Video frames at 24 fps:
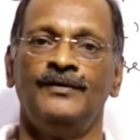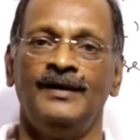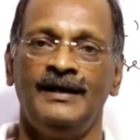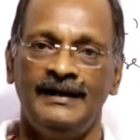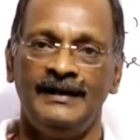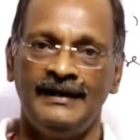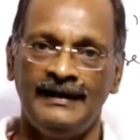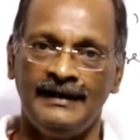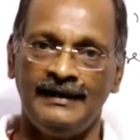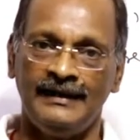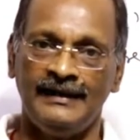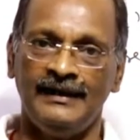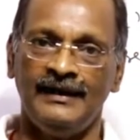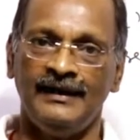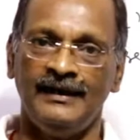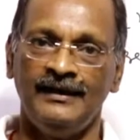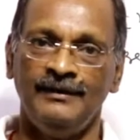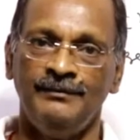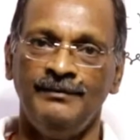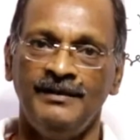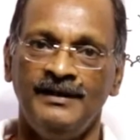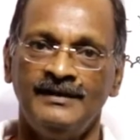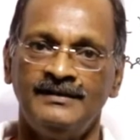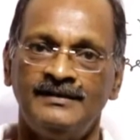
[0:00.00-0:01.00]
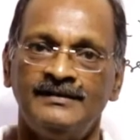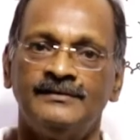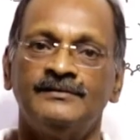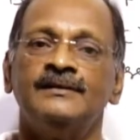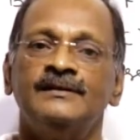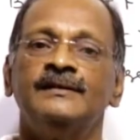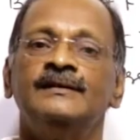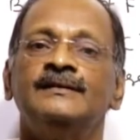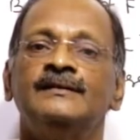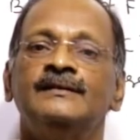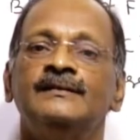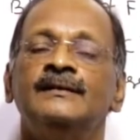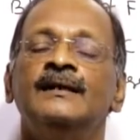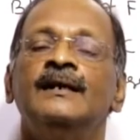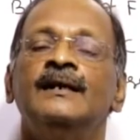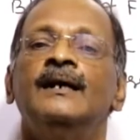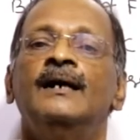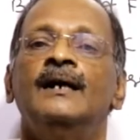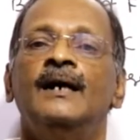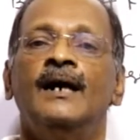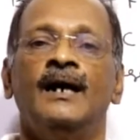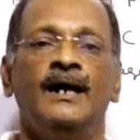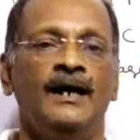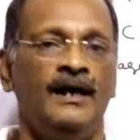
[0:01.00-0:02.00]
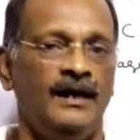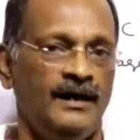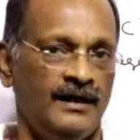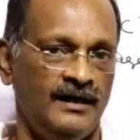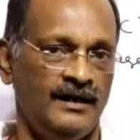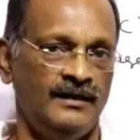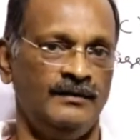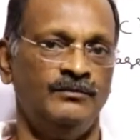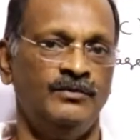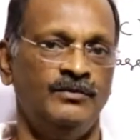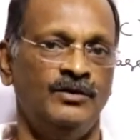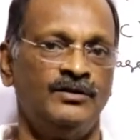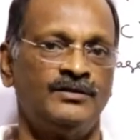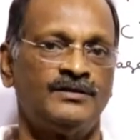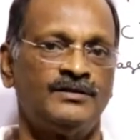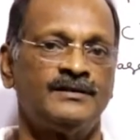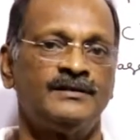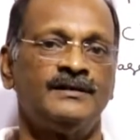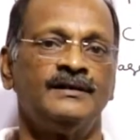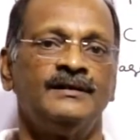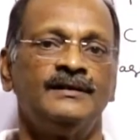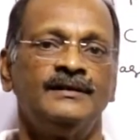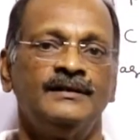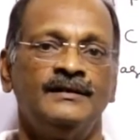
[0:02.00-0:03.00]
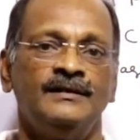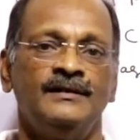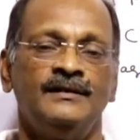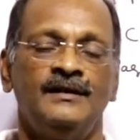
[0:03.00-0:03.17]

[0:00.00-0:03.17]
when a real image is always